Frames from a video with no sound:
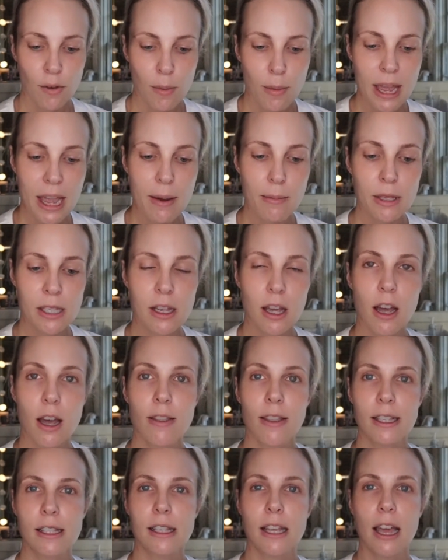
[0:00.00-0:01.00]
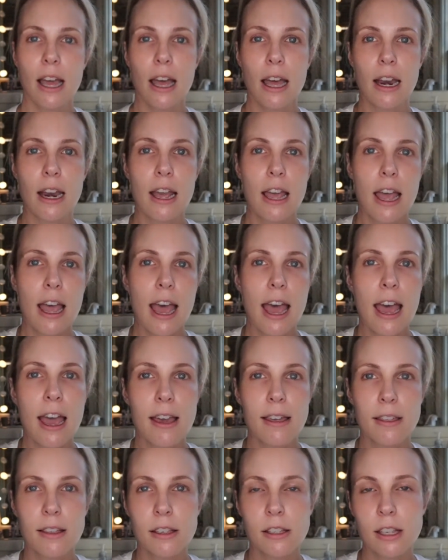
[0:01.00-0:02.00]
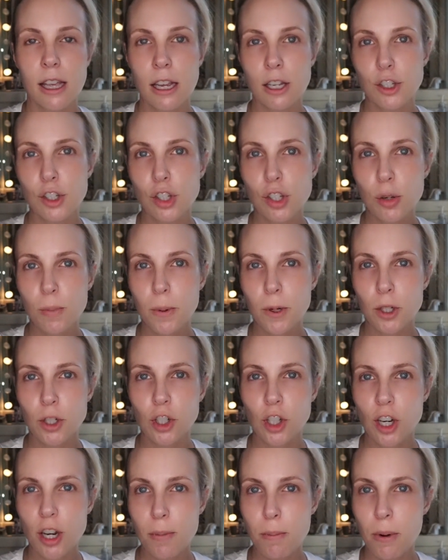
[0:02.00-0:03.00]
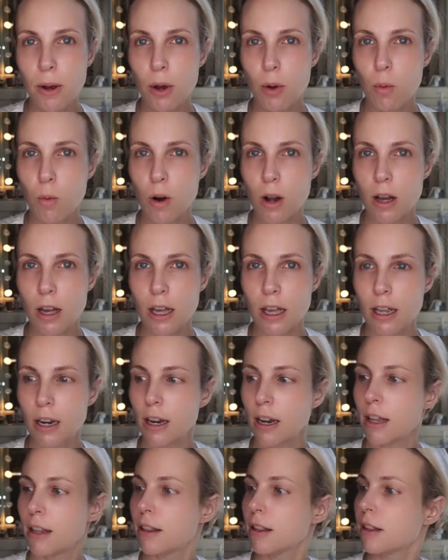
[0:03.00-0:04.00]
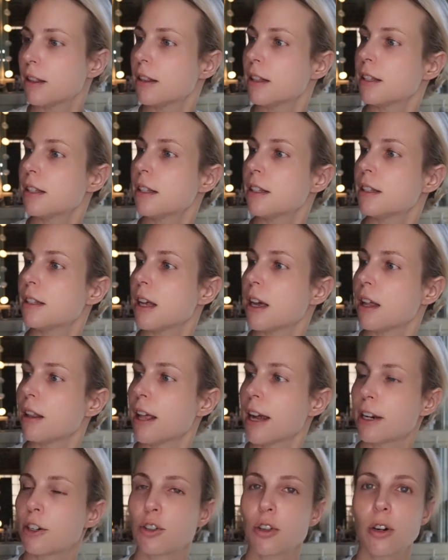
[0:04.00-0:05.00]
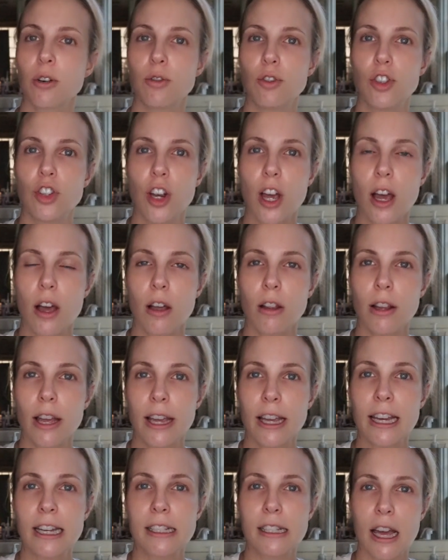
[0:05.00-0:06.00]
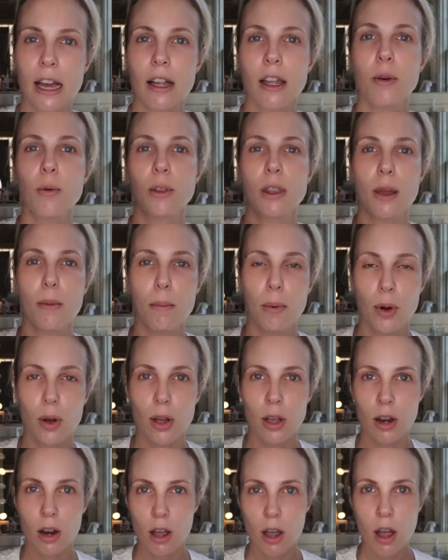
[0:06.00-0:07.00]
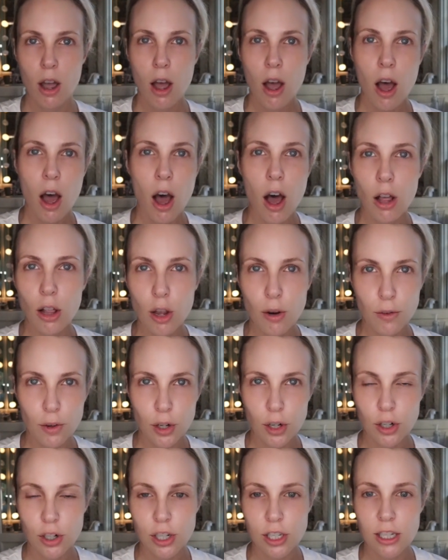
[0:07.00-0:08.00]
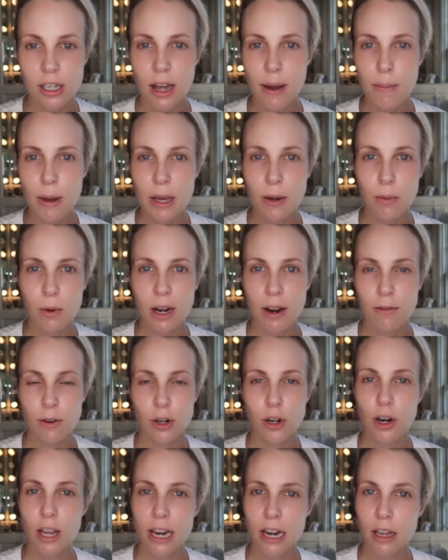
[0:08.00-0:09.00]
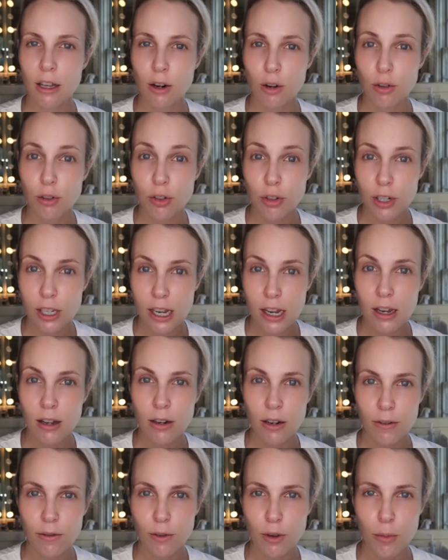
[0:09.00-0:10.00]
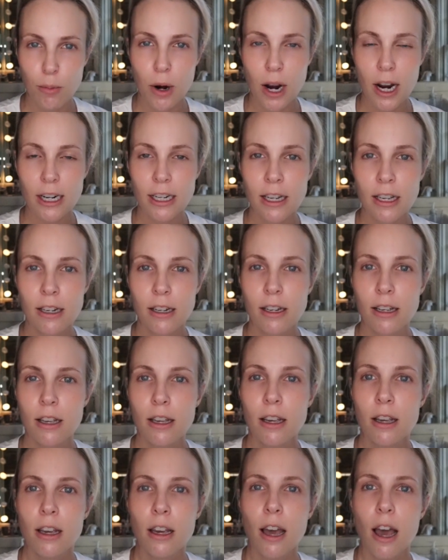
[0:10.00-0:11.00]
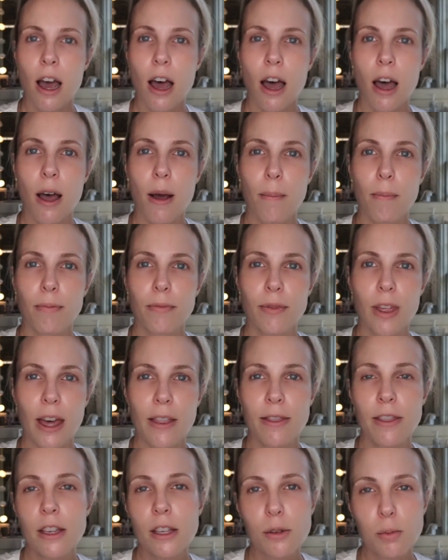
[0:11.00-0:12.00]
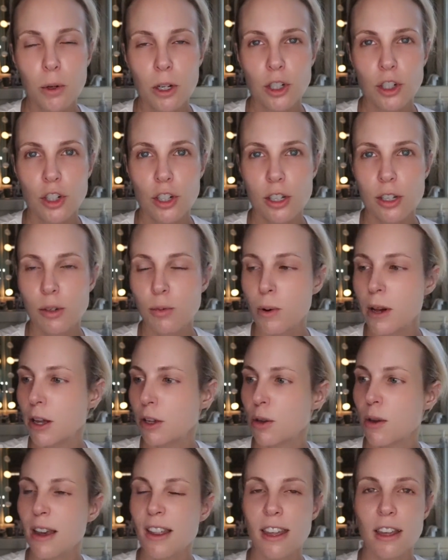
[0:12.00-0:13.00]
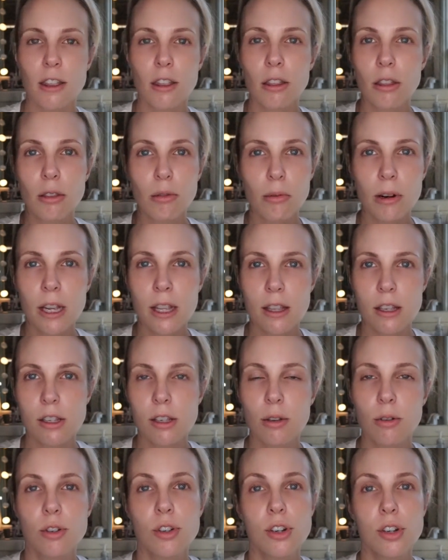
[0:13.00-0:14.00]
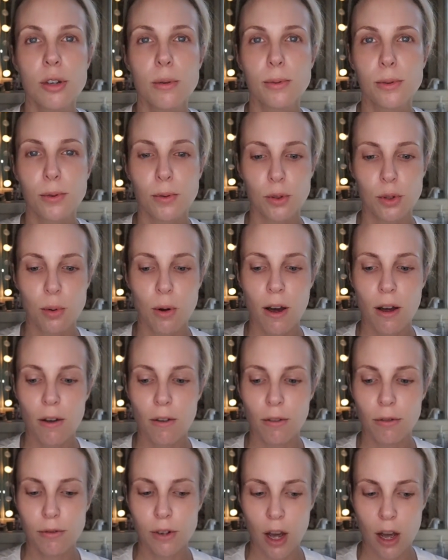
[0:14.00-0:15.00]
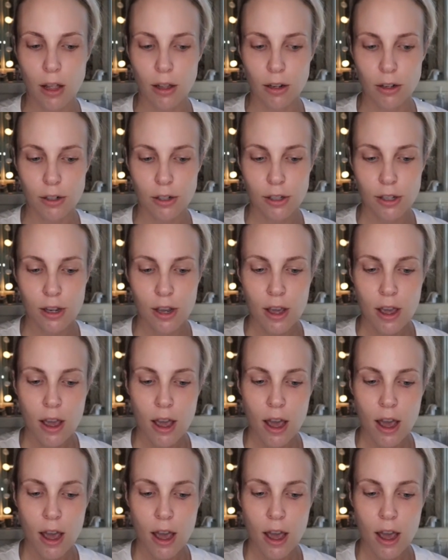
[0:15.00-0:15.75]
from Amazon that said, hey, this like super cheapo one, this is electrode gel, like exactly what they put all over your stomach whenever you're getting an ultrasound if you're pregnant, that this works just as well. You get like 3 of these huge tubes for $12.